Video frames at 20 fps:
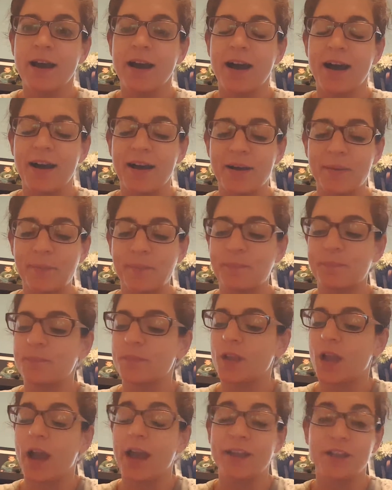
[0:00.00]

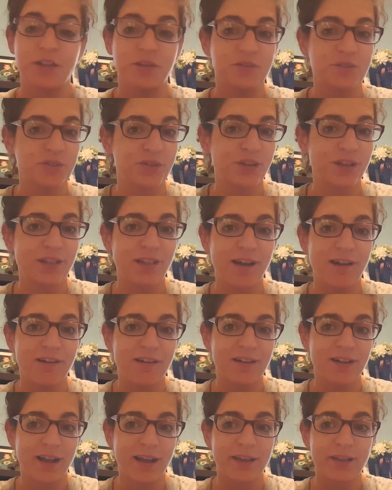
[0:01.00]
I
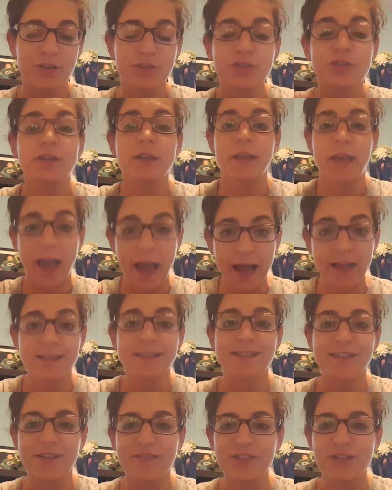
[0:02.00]
usually add
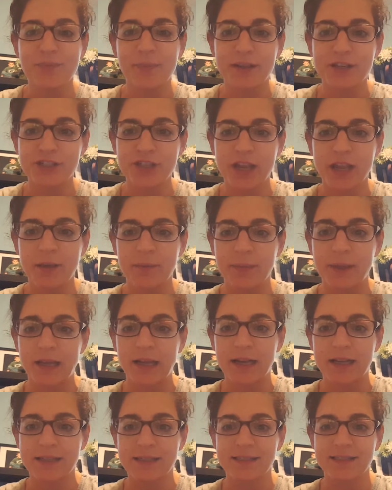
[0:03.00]
stuff to my shake
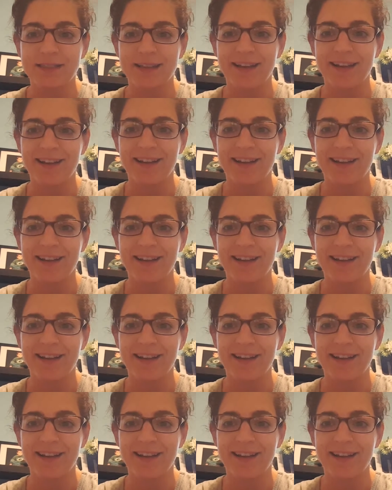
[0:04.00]
because